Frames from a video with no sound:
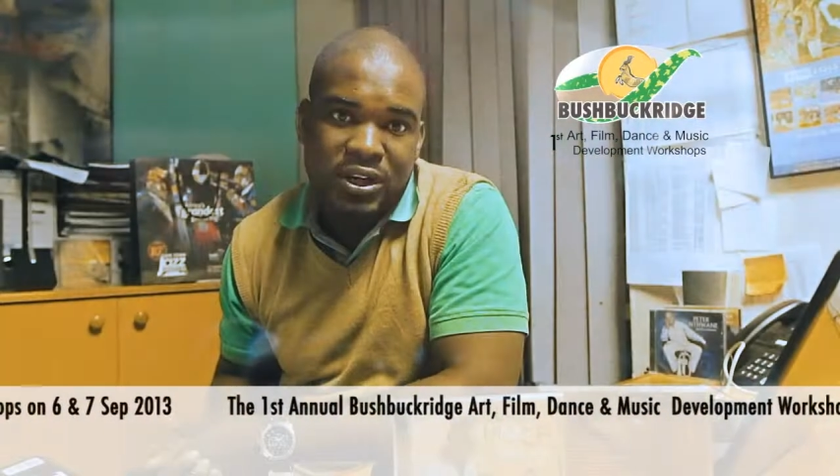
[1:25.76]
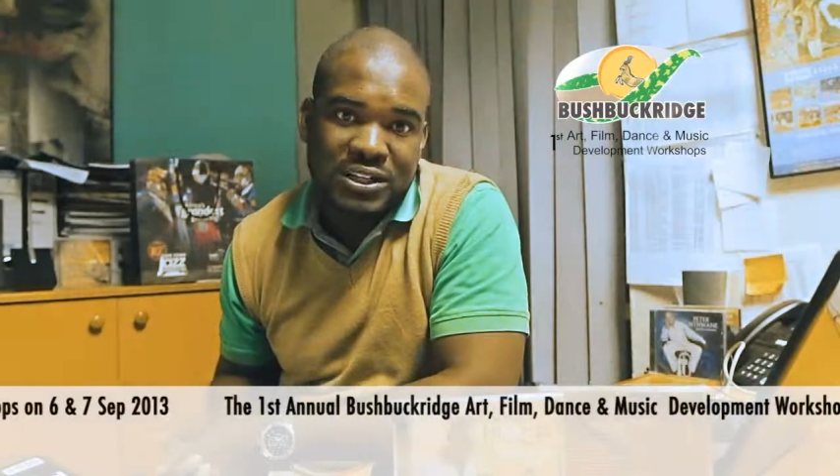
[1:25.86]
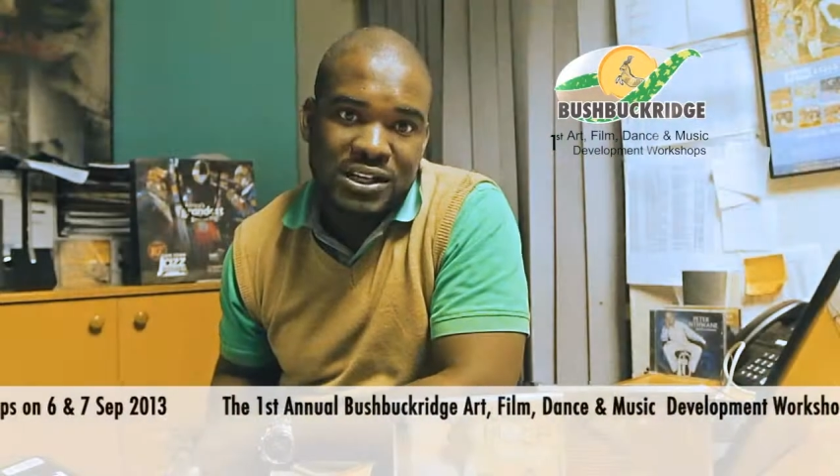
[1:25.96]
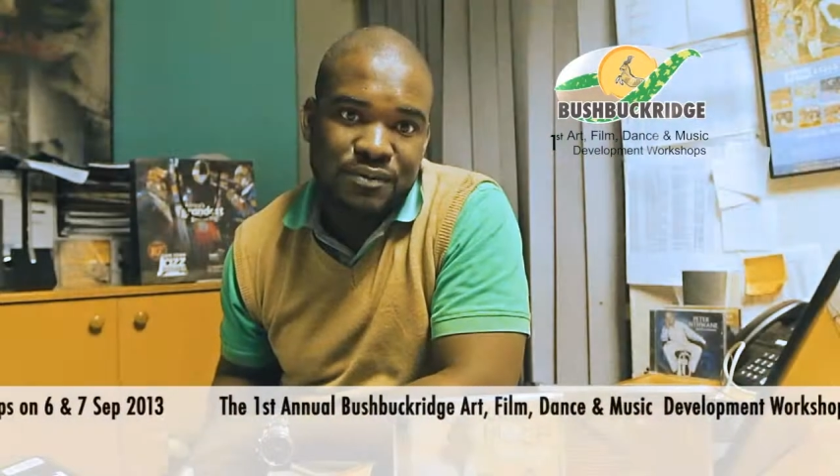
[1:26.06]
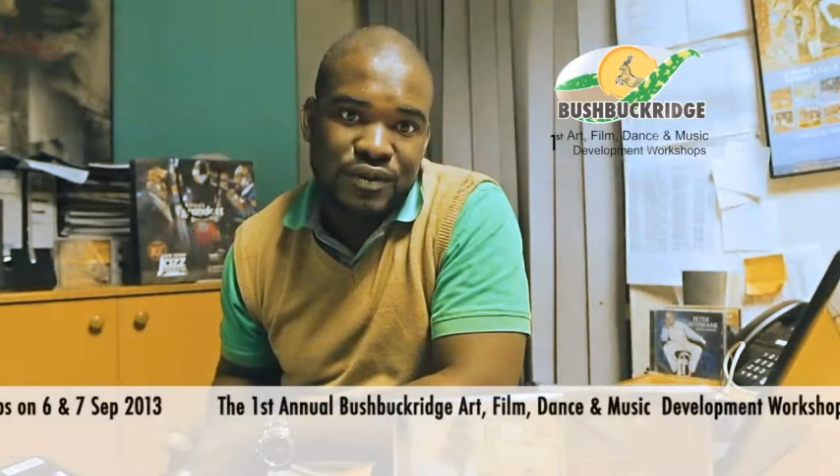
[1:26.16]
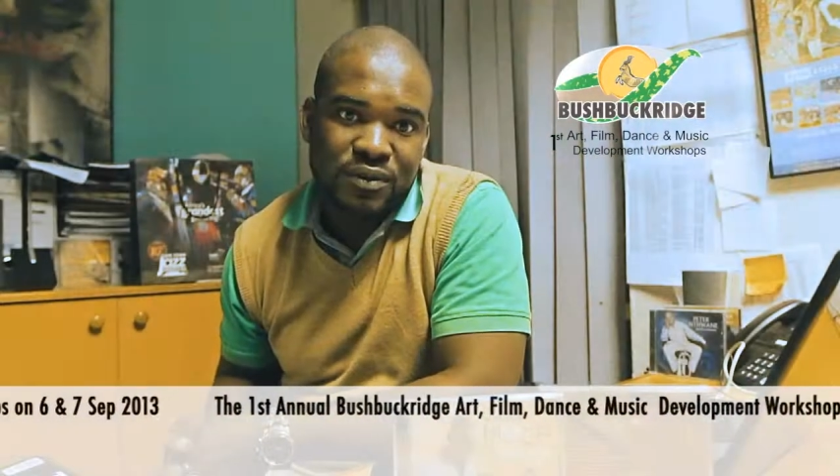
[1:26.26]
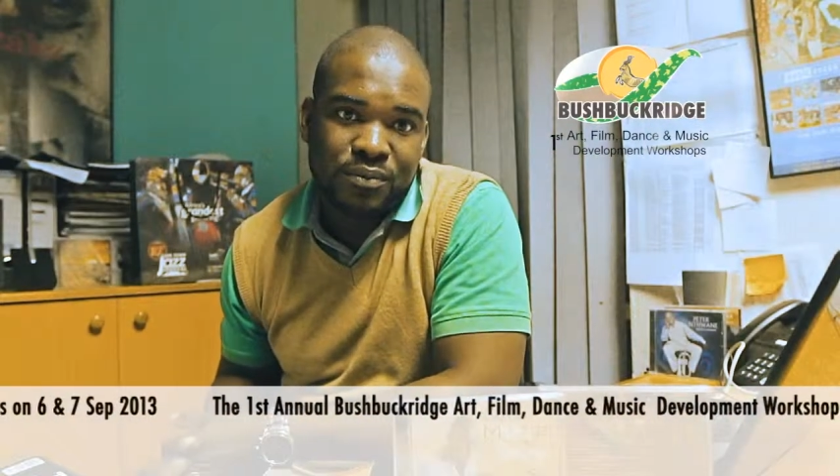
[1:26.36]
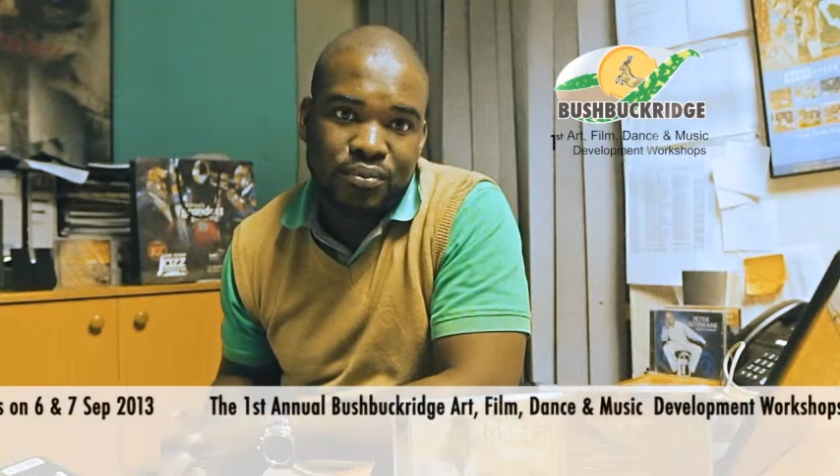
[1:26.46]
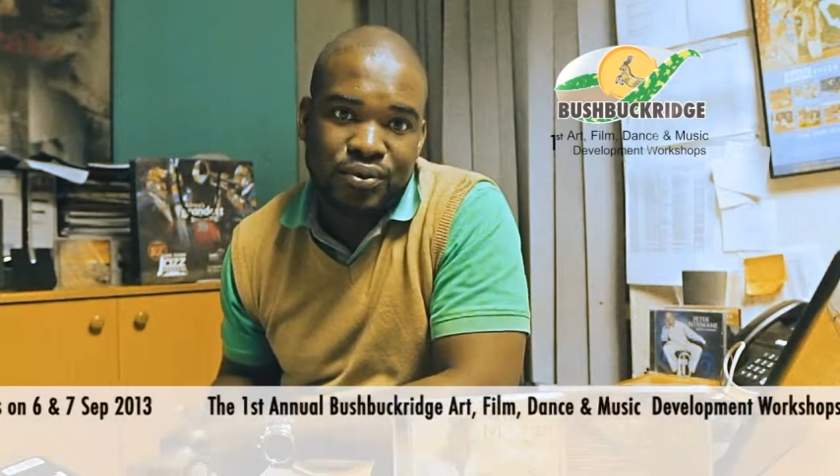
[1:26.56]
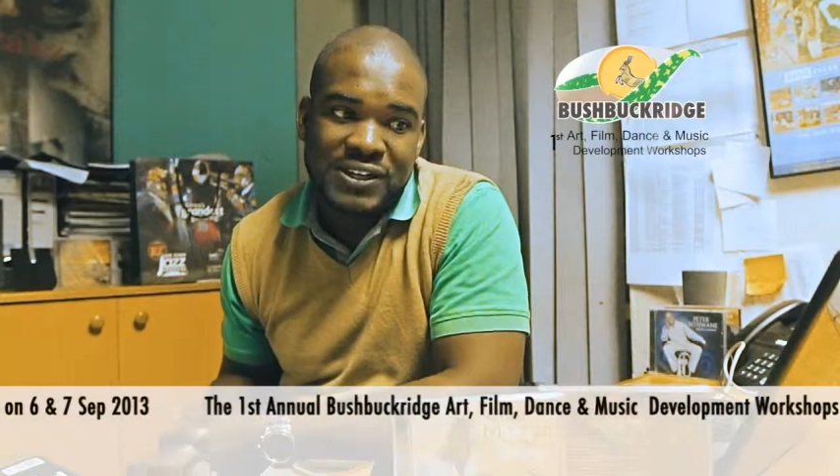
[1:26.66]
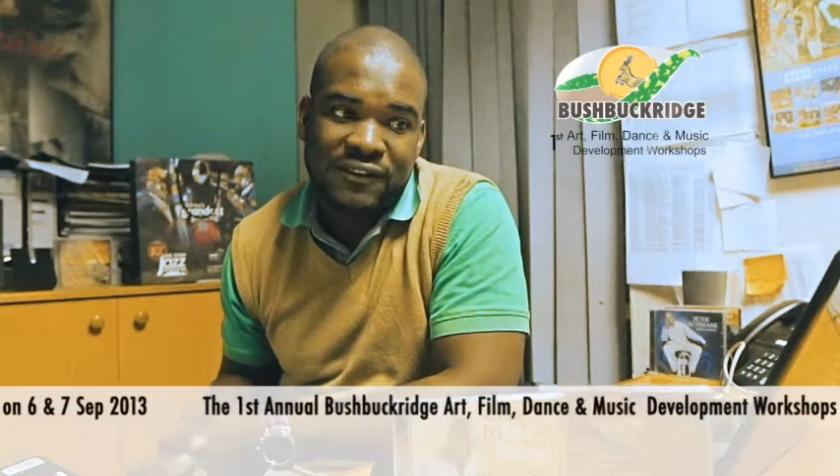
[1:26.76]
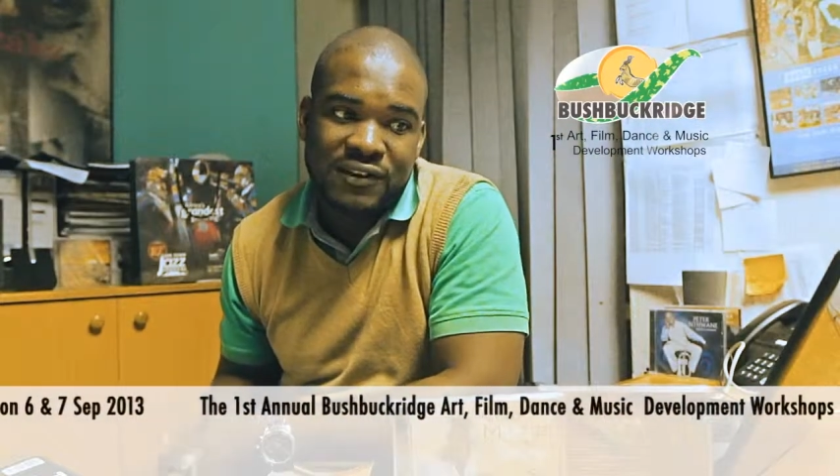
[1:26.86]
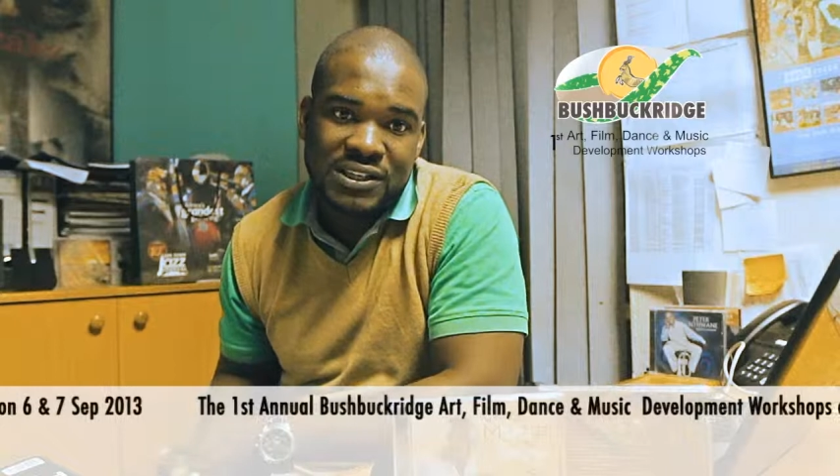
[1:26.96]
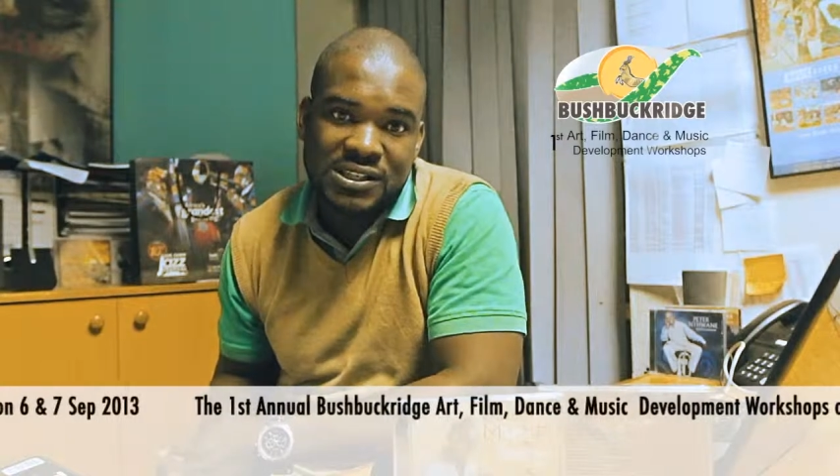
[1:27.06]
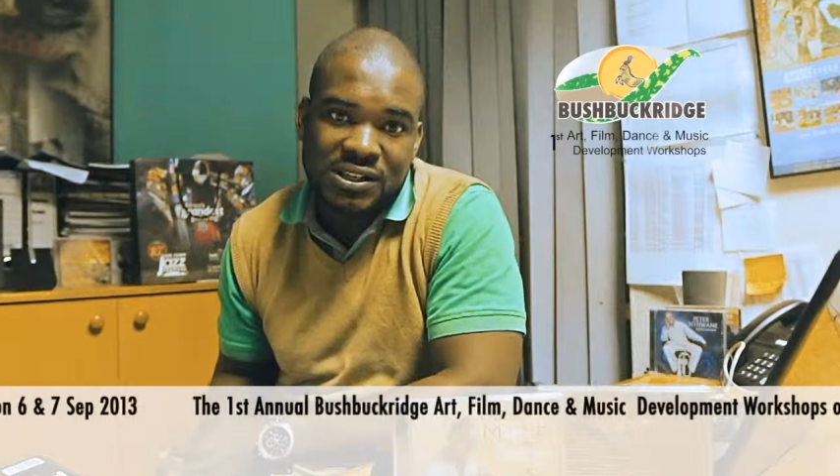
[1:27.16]
that comes from bush are
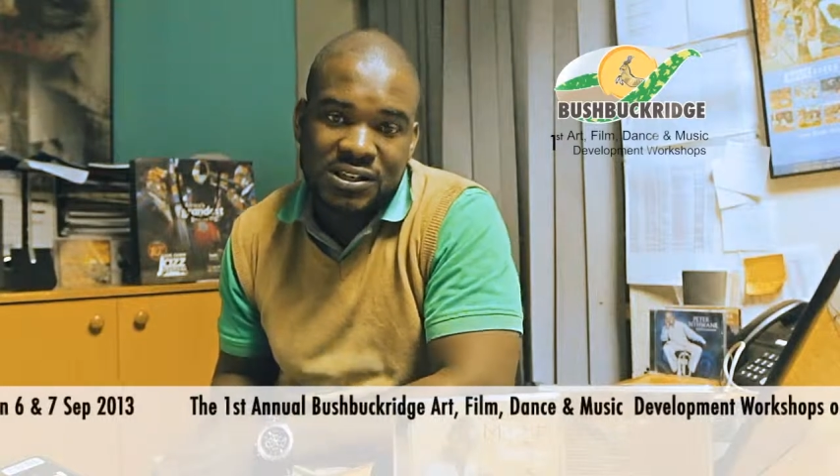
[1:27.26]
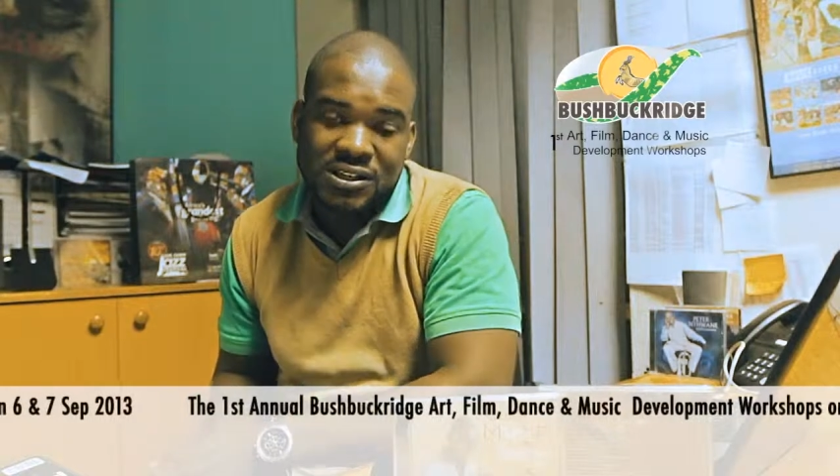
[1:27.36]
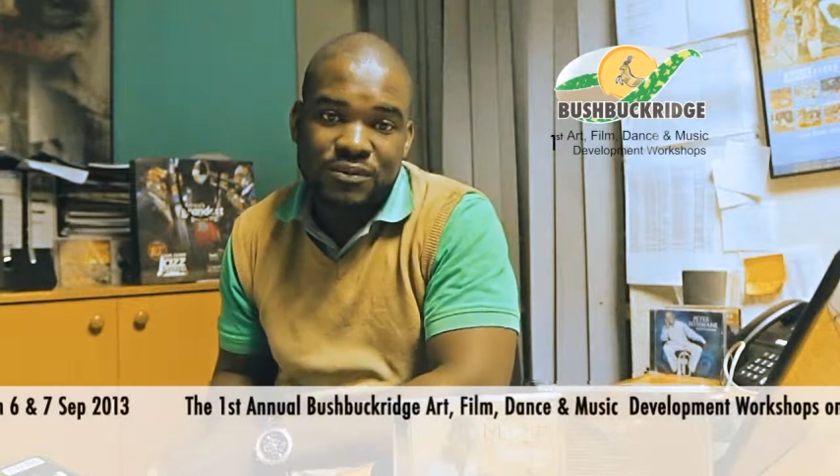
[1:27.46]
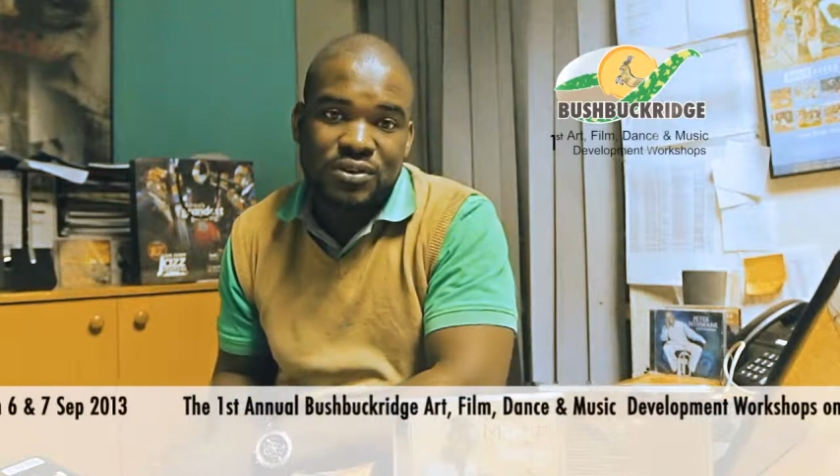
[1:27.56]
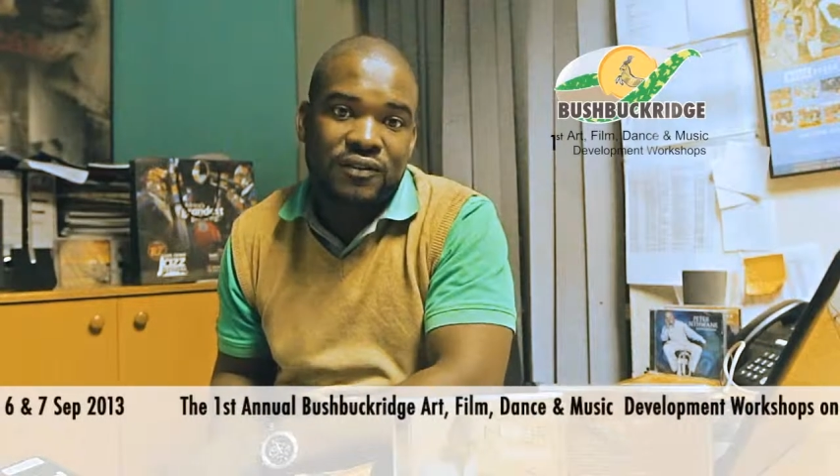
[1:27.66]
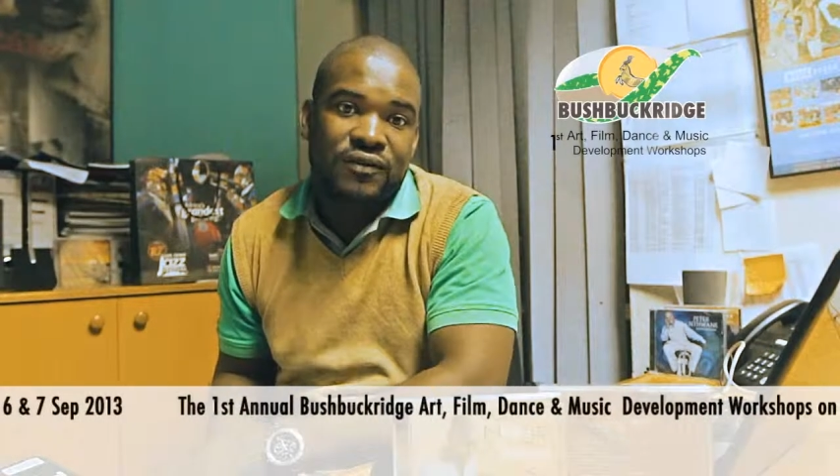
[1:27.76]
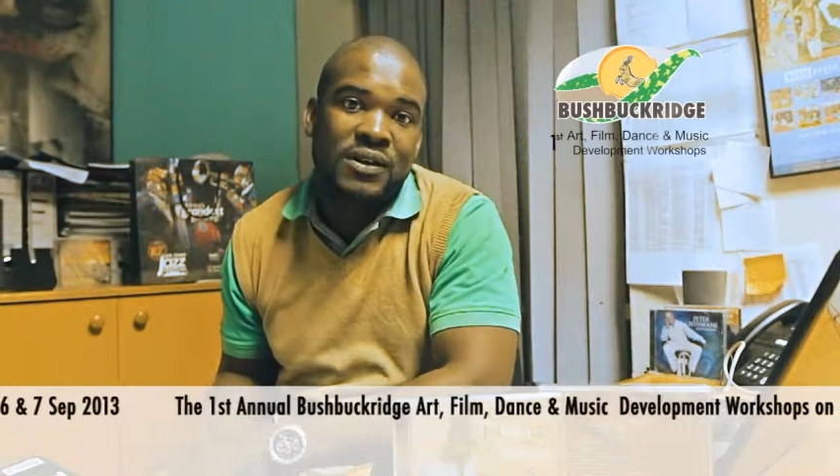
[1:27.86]
facing in terms of